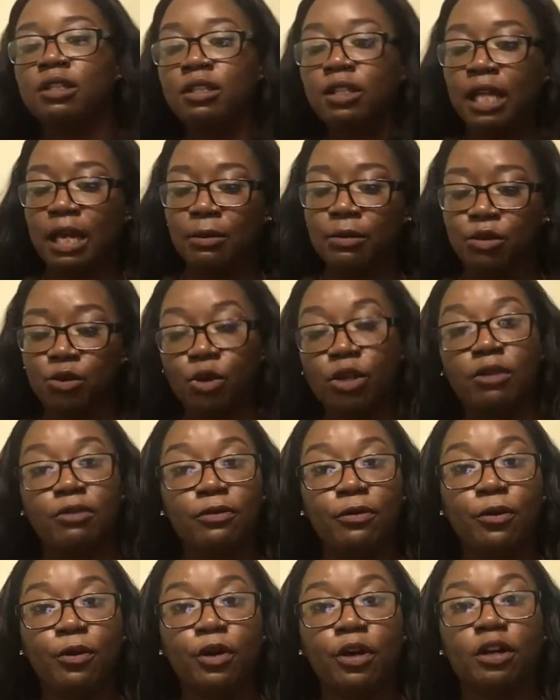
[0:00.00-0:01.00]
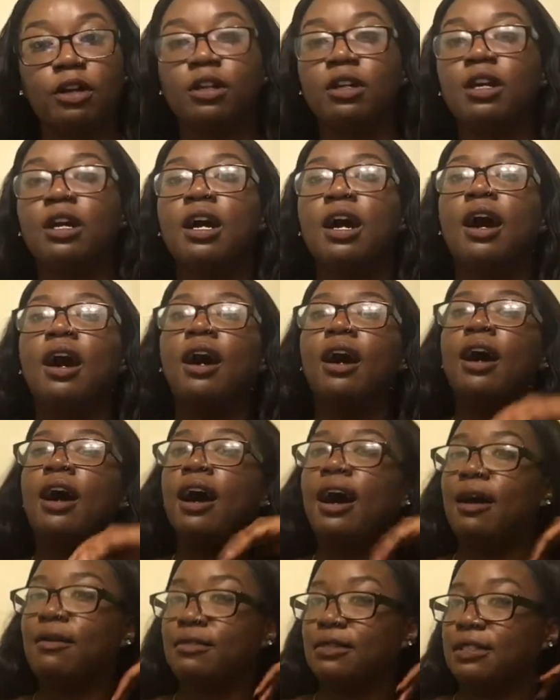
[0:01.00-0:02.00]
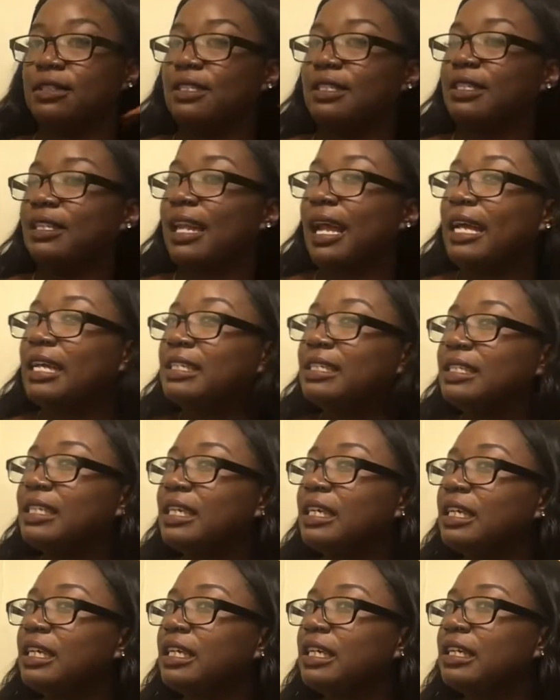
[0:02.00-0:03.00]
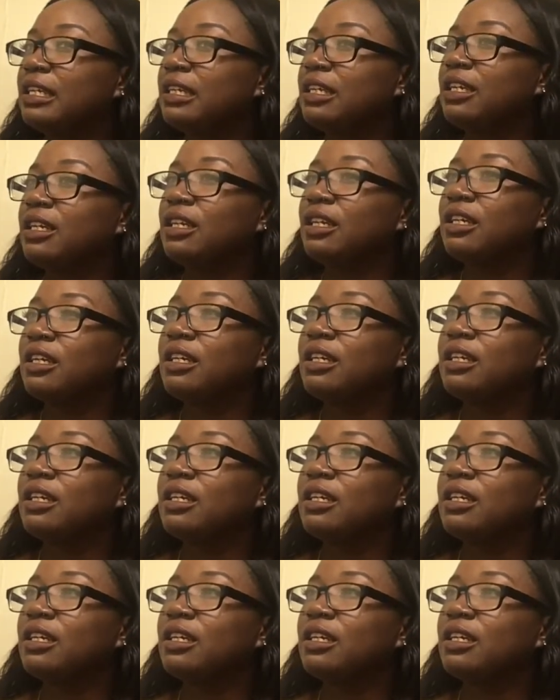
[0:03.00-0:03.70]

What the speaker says: they were 24. I was 19.